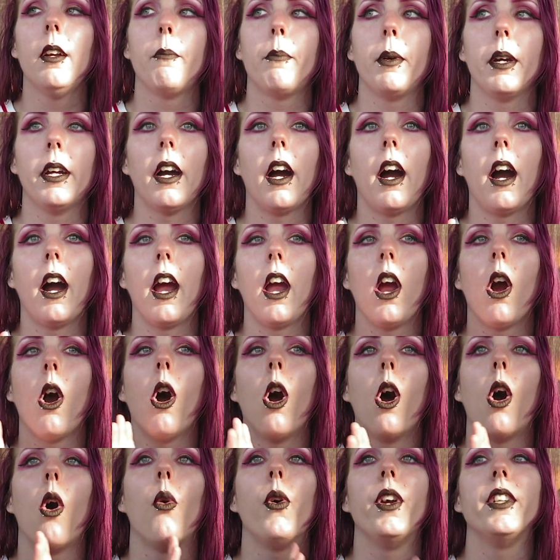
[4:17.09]
But I
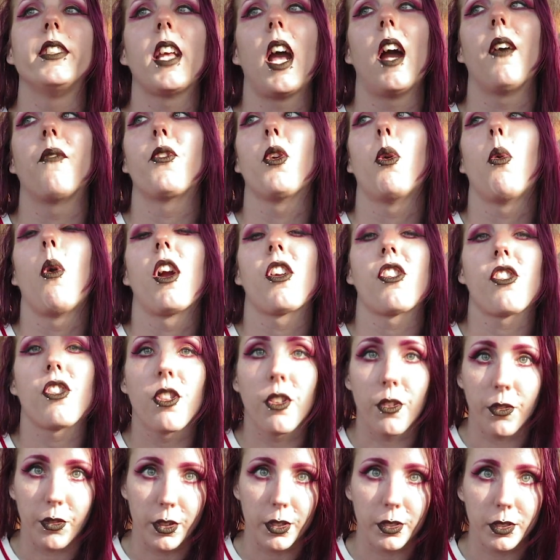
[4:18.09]
always have to watch
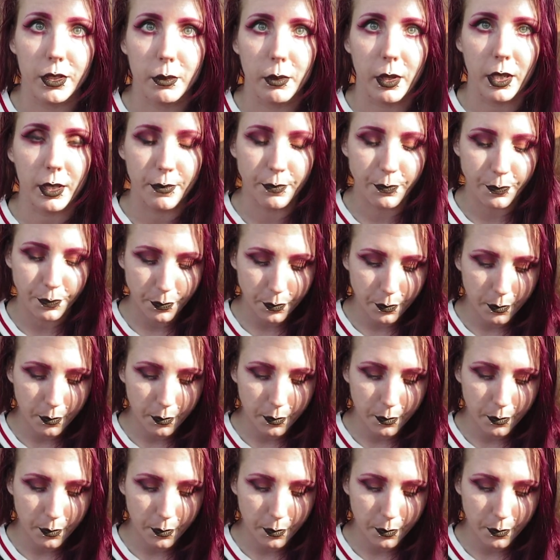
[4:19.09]
the first one.